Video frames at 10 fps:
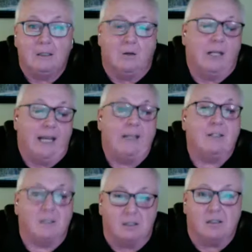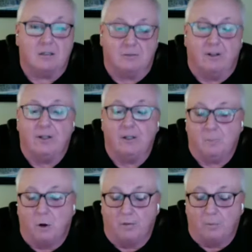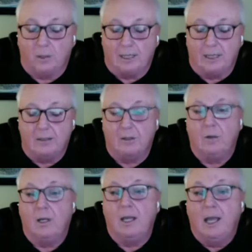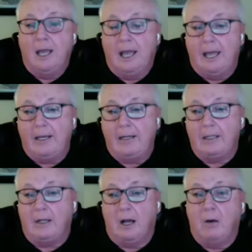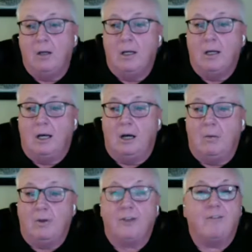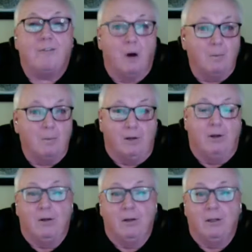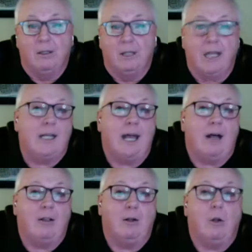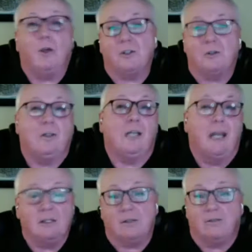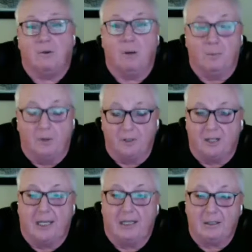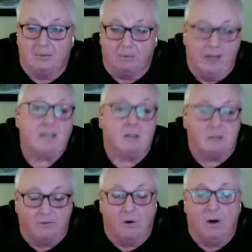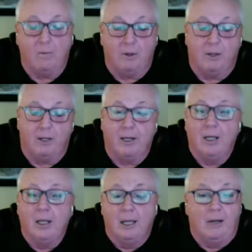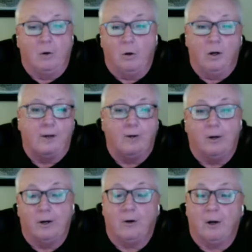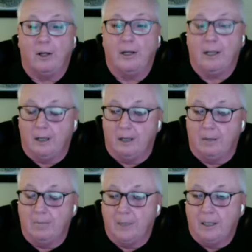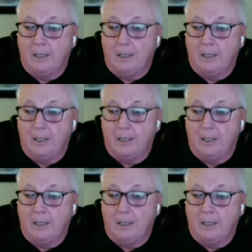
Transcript: So Land Assistance Fund is part of what they do. And, with the Farm Bill, and now the lawsuit against the Farm Bill saying it's a racist Farm Bill, and on and on and on.